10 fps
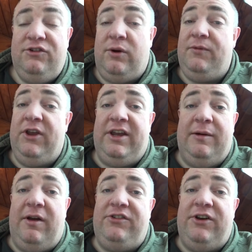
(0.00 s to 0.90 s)
So I'm thinking
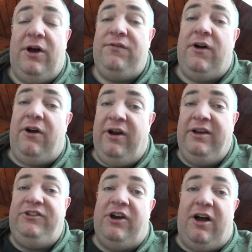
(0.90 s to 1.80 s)
to myself, all
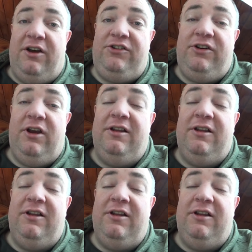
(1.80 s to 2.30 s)
right, Josh,